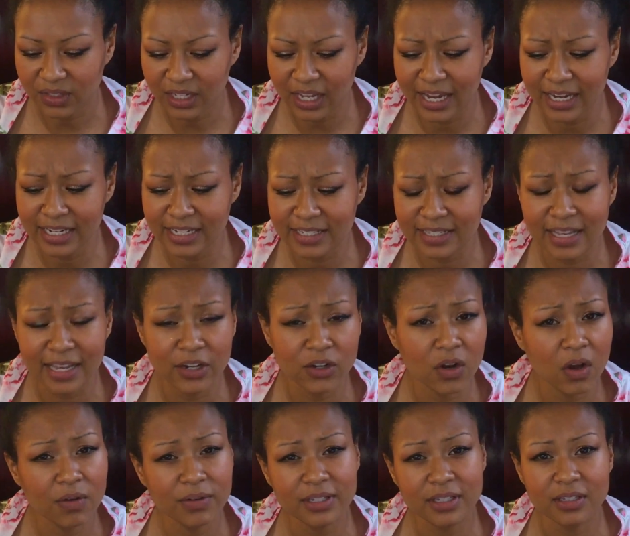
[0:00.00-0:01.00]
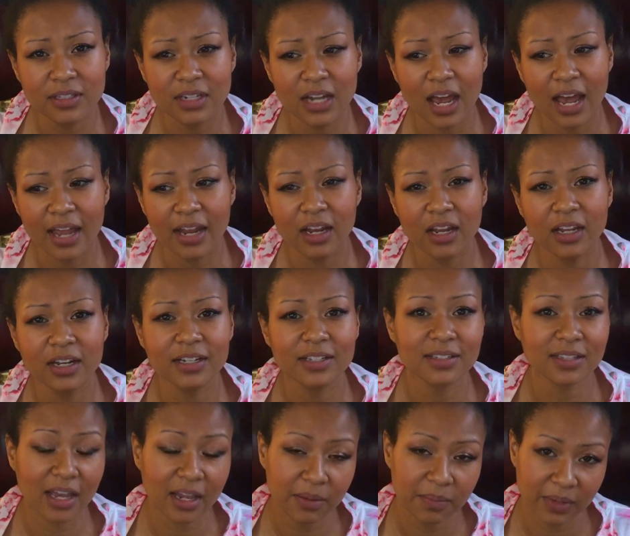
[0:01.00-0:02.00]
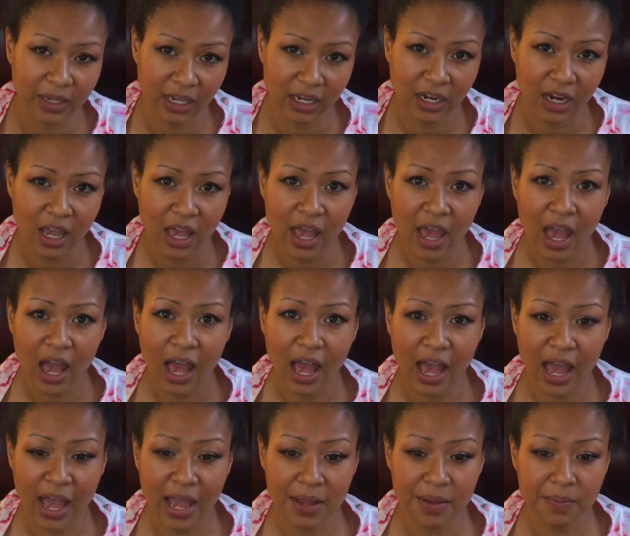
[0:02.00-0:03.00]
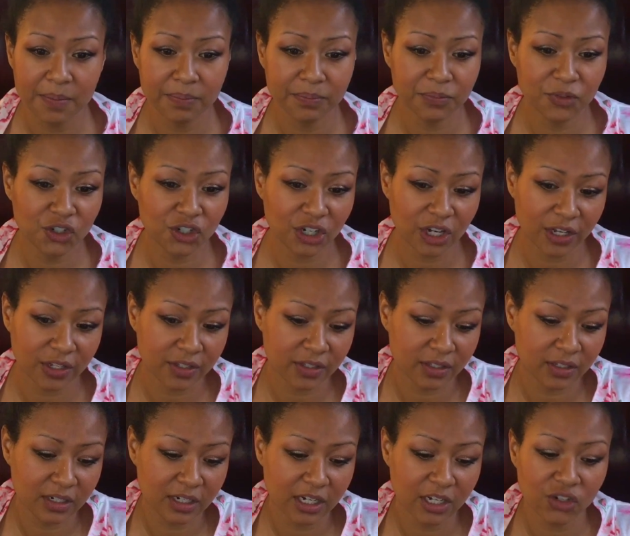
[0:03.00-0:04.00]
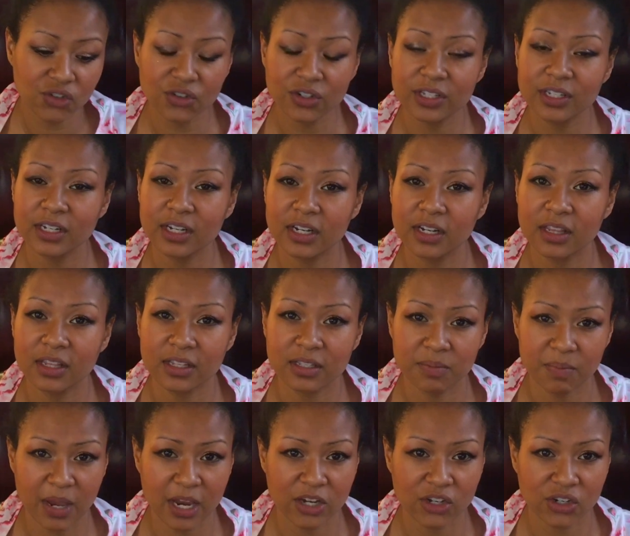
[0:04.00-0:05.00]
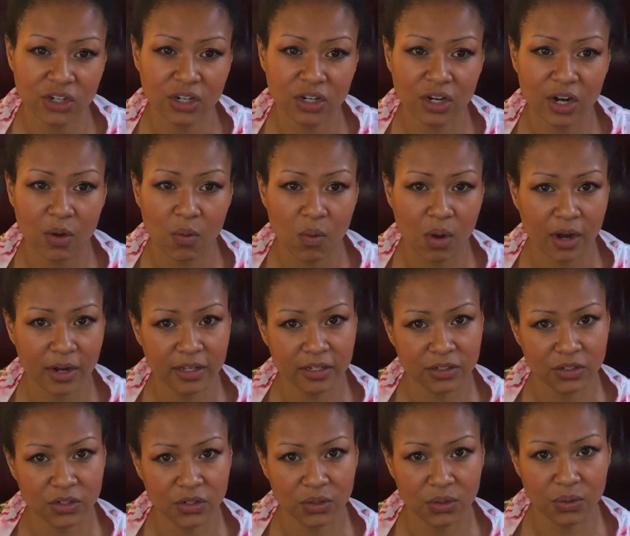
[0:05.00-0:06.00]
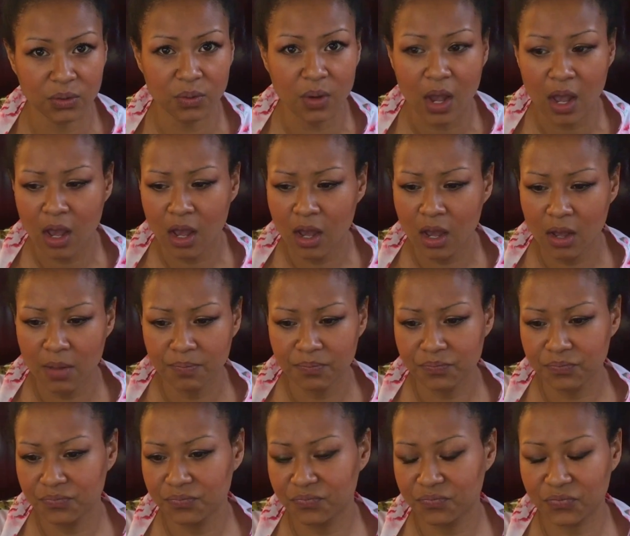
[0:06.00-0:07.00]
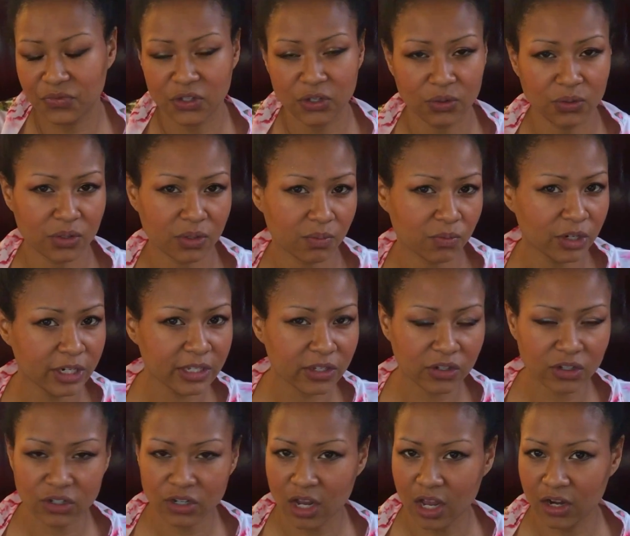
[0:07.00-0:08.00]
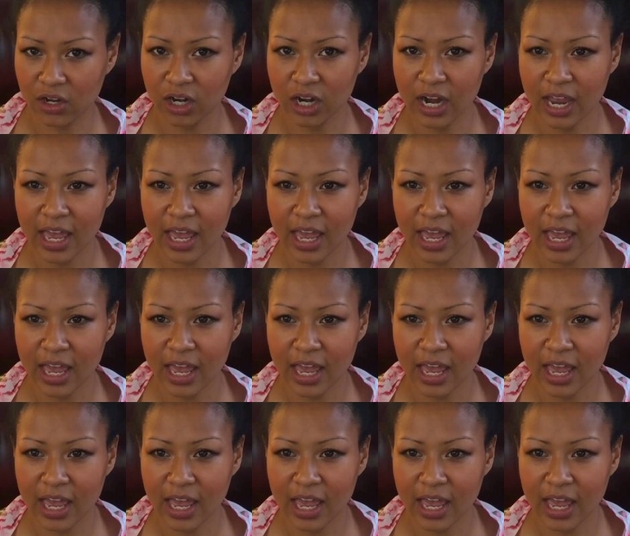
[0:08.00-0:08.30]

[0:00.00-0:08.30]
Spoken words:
And he said, no, it's not an assignment. I'm just interested in this patient and I wanted to do some research on her.